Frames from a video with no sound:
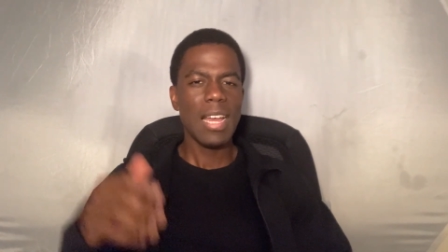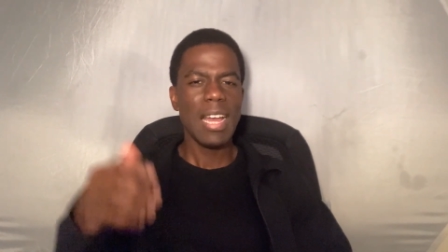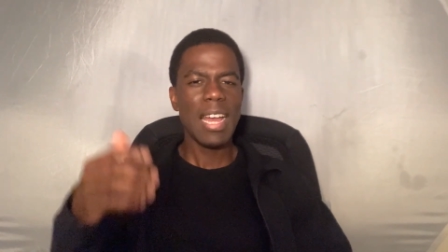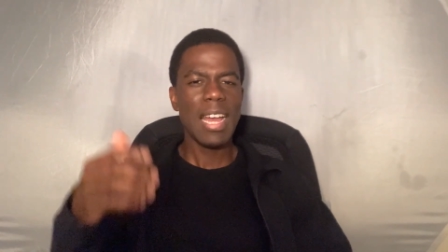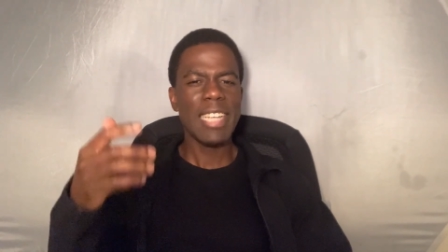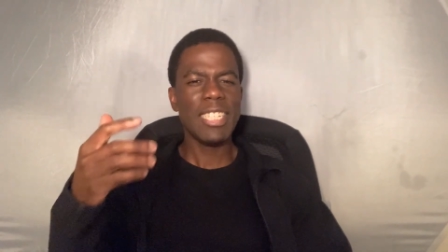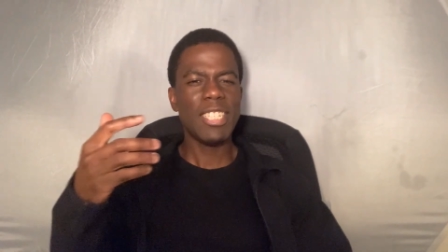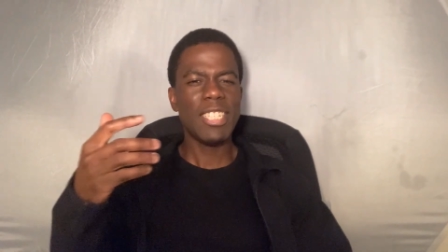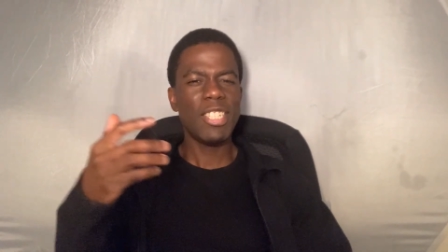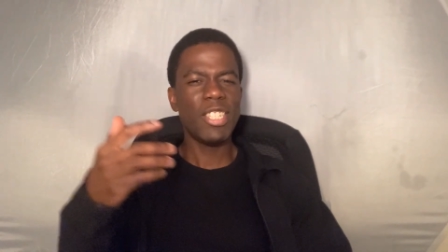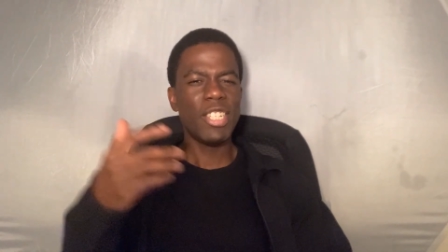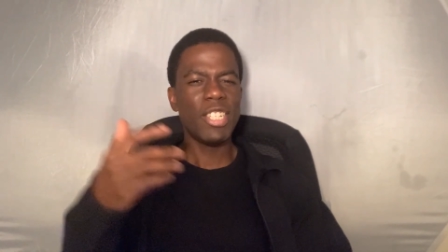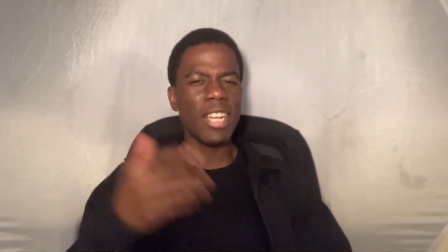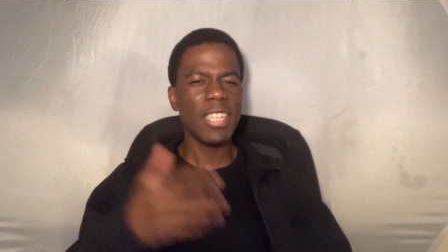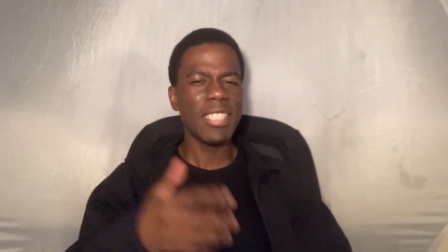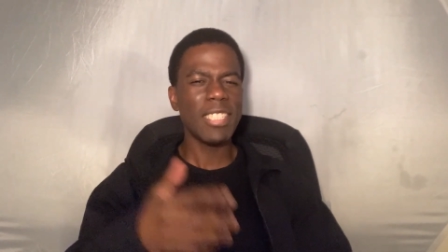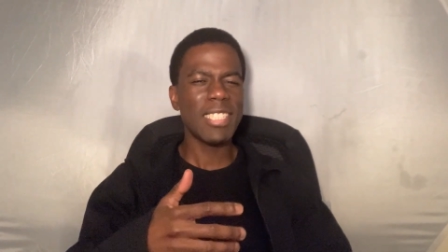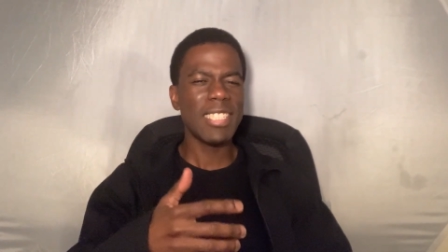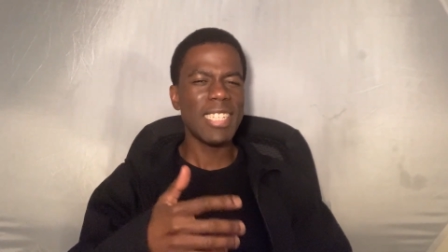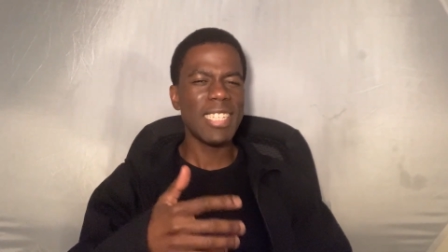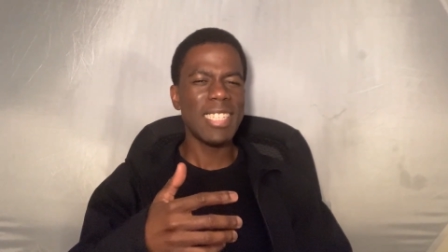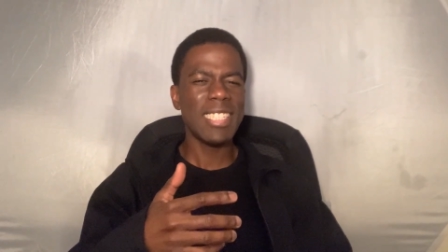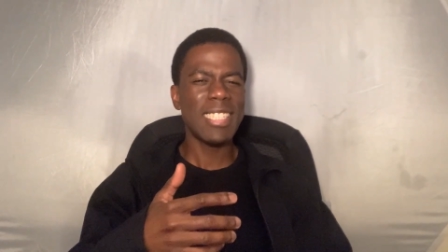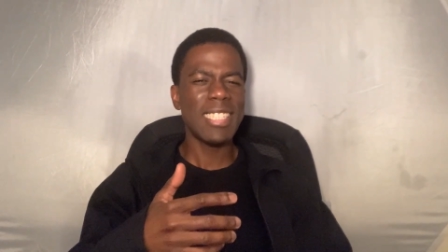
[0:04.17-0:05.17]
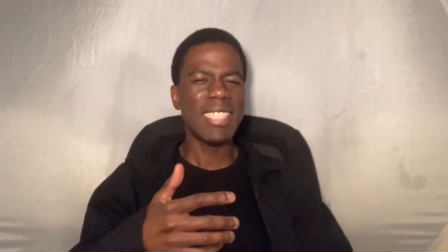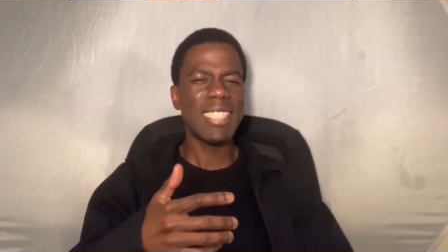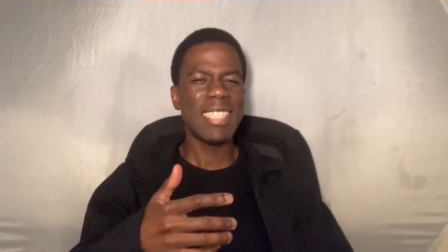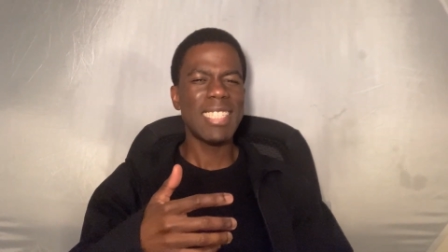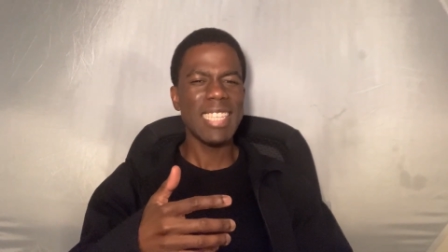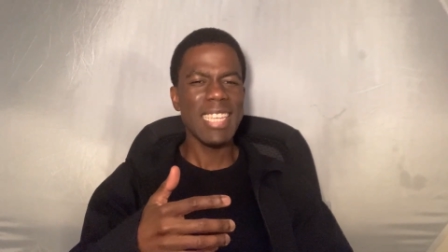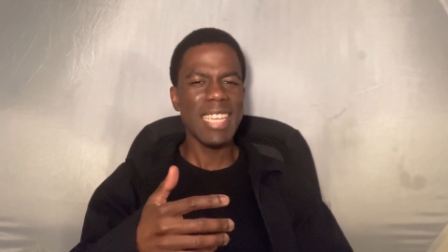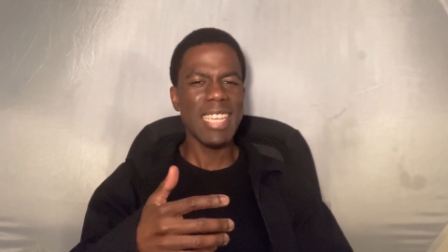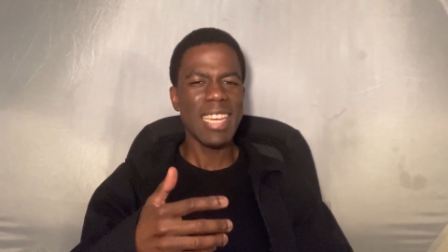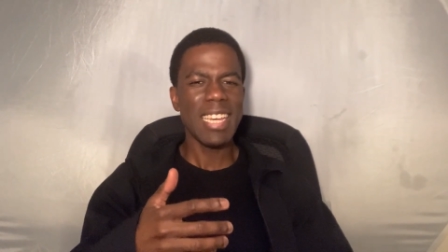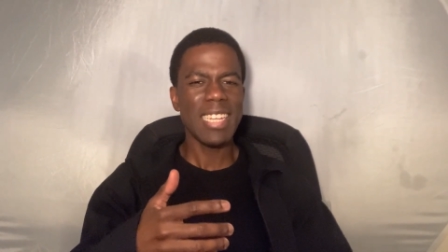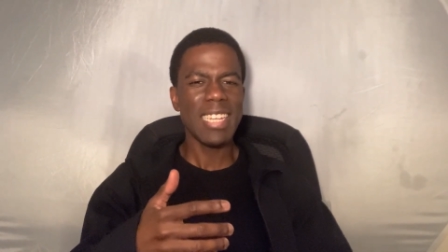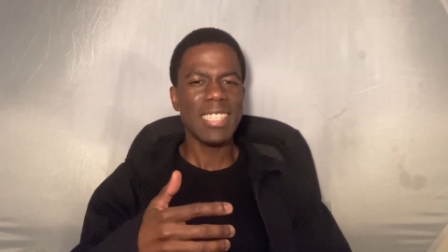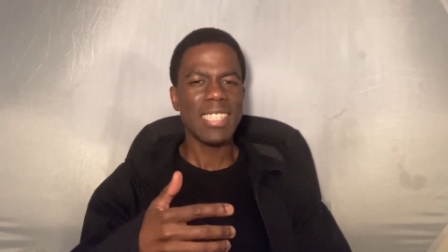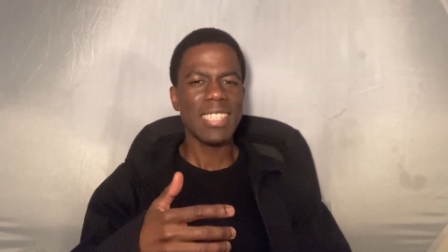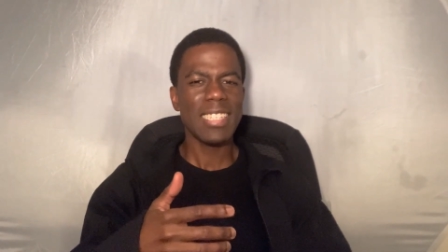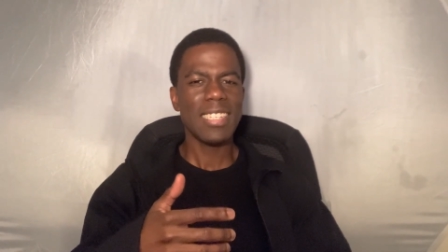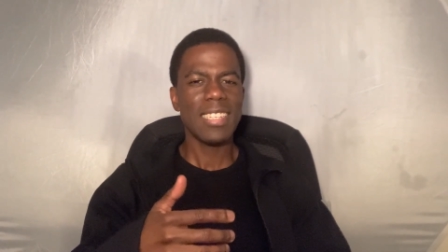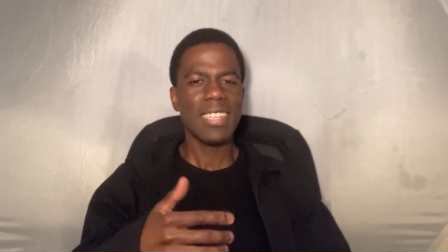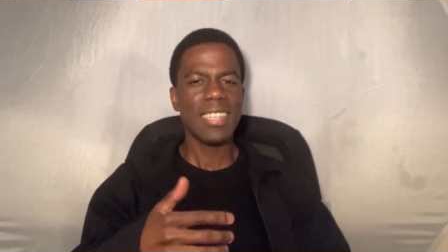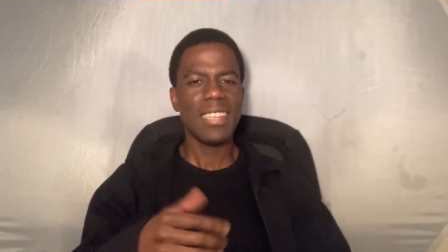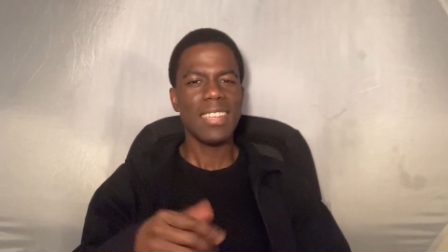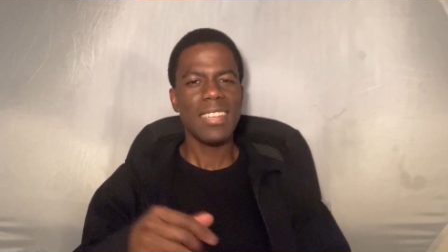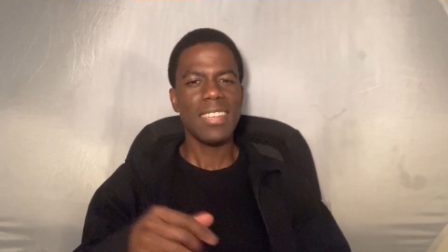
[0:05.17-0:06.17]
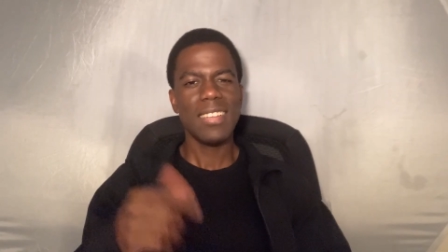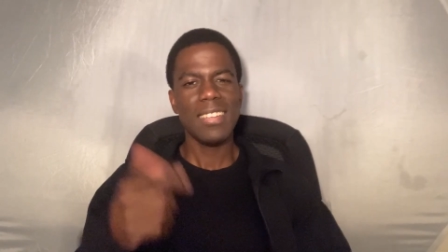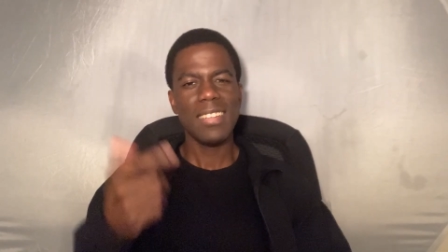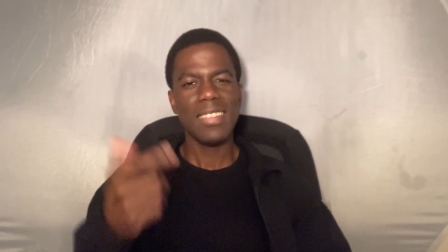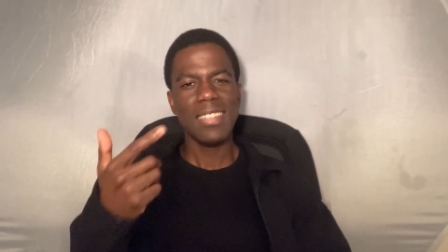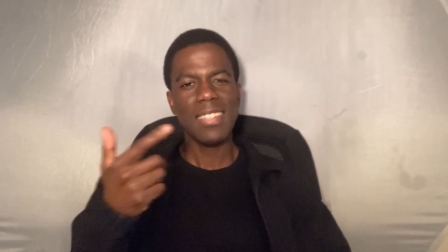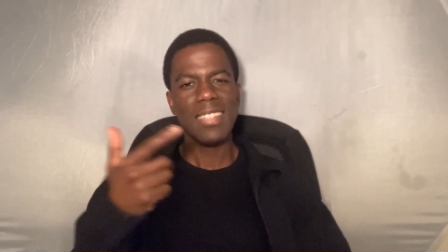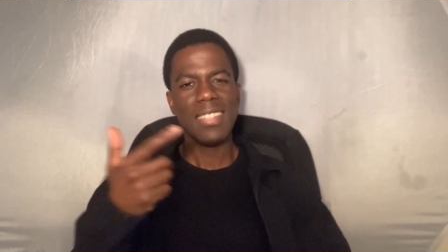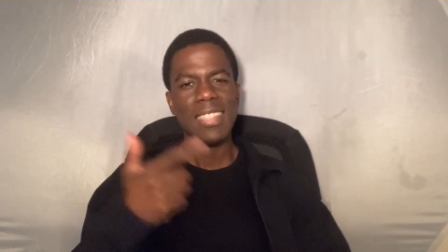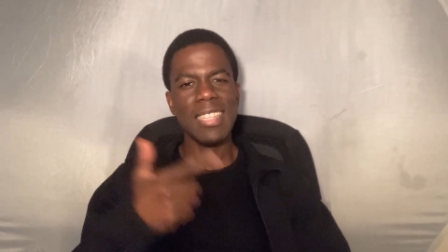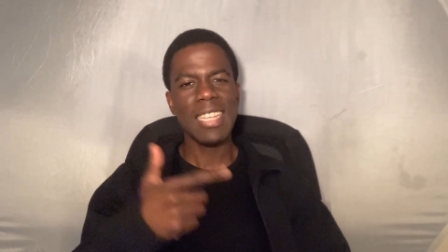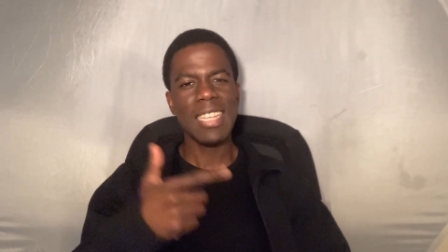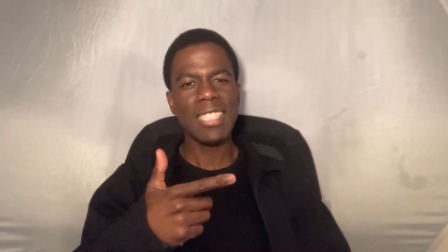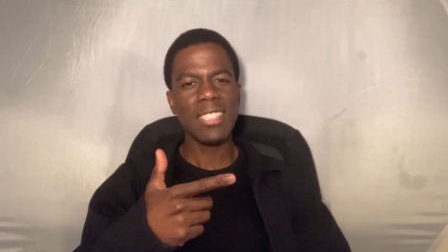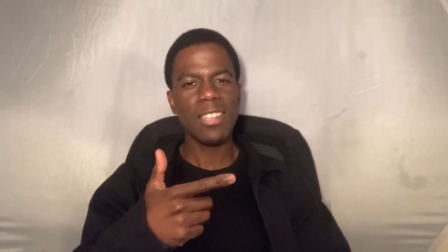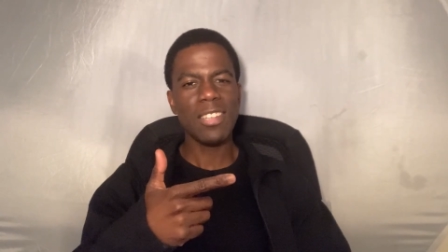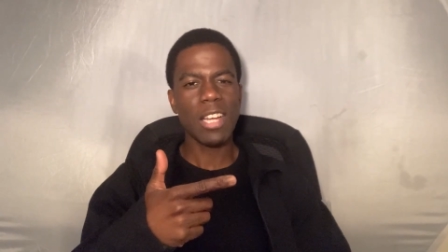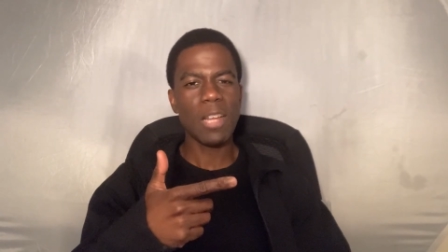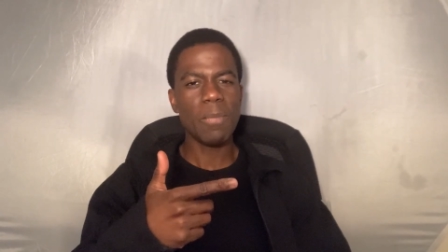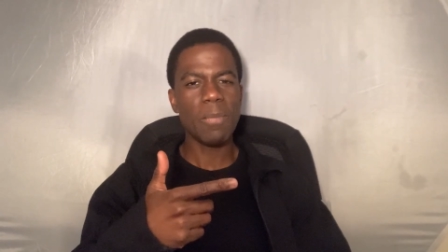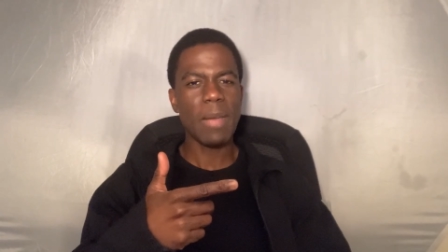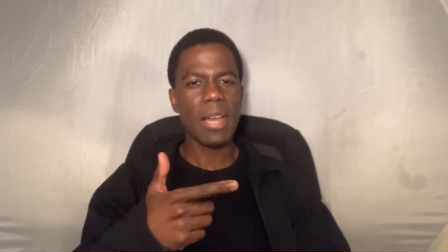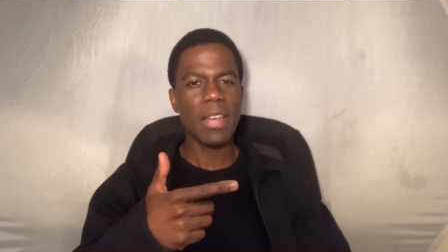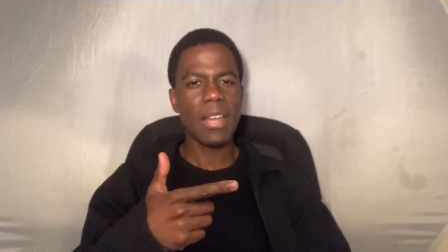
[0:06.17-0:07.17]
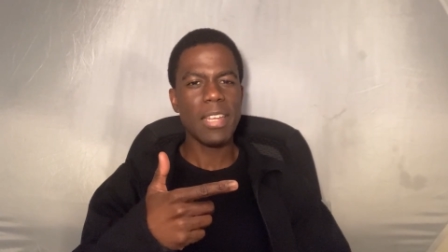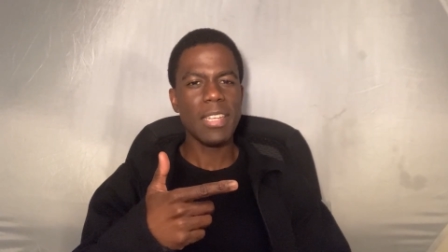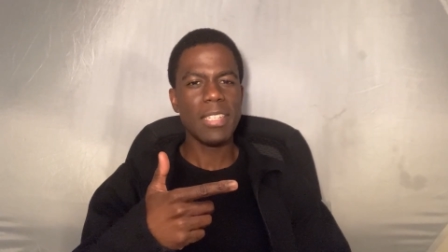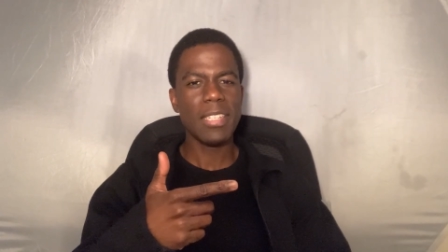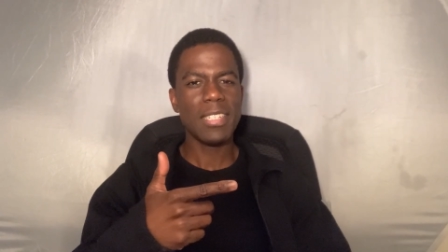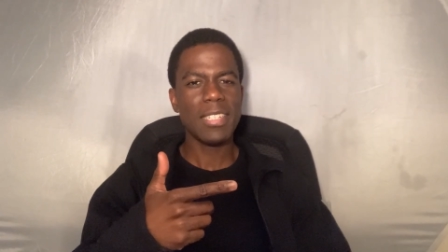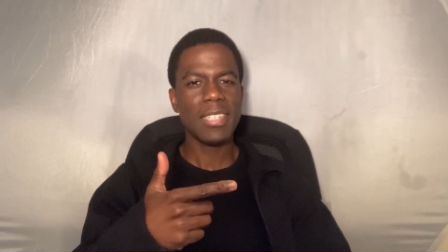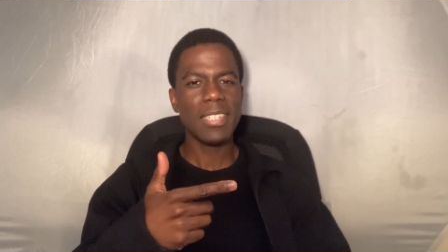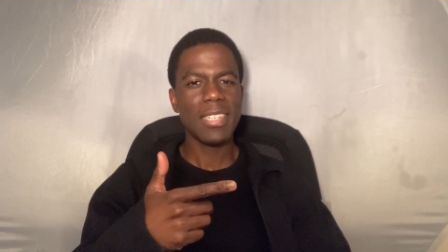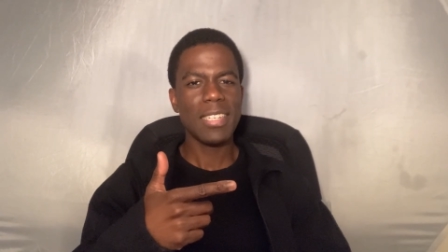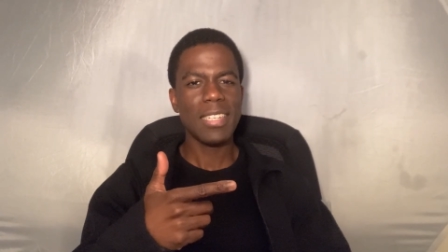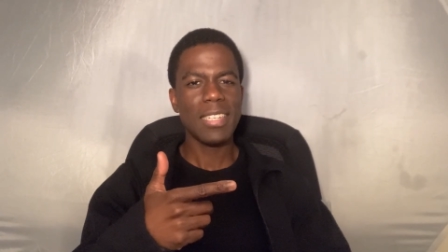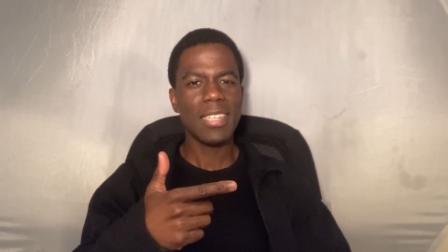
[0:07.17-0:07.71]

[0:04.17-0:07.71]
I just didn't see it. Let's talk about it.